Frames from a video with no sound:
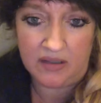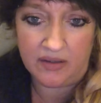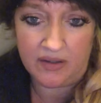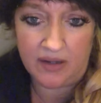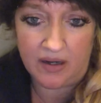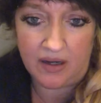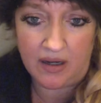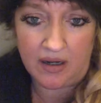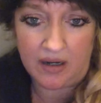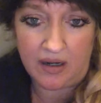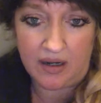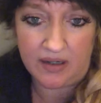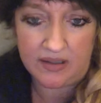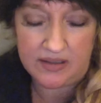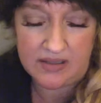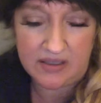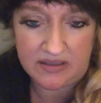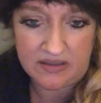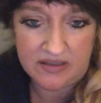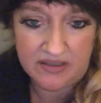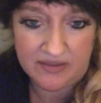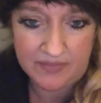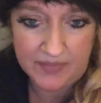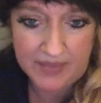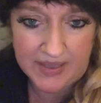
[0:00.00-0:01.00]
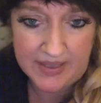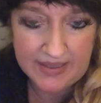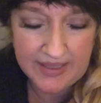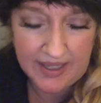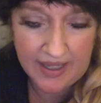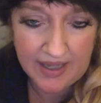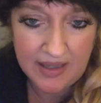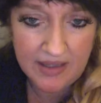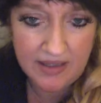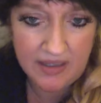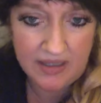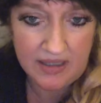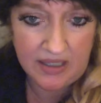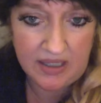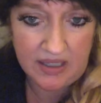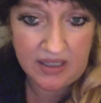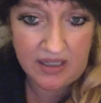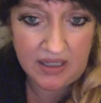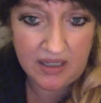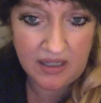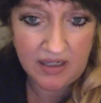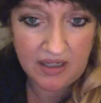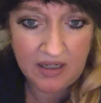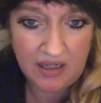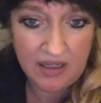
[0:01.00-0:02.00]
their addictive mentality
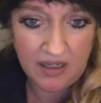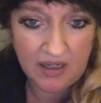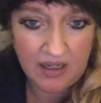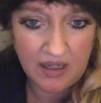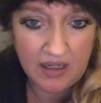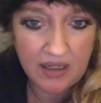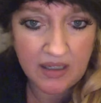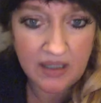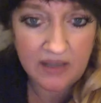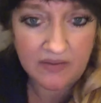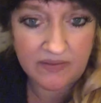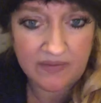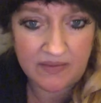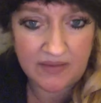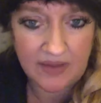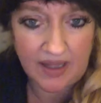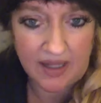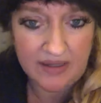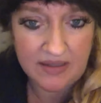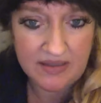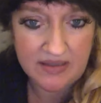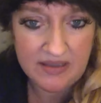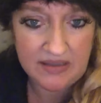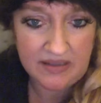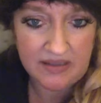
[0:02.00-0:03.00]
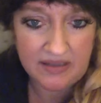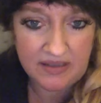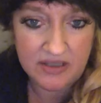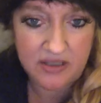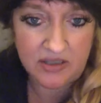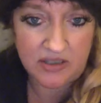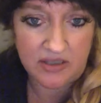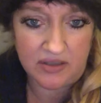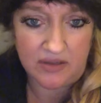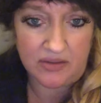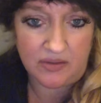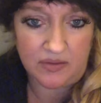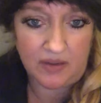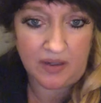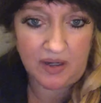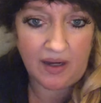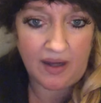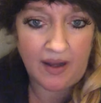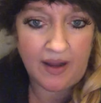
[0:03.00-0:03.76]
if that is an issue.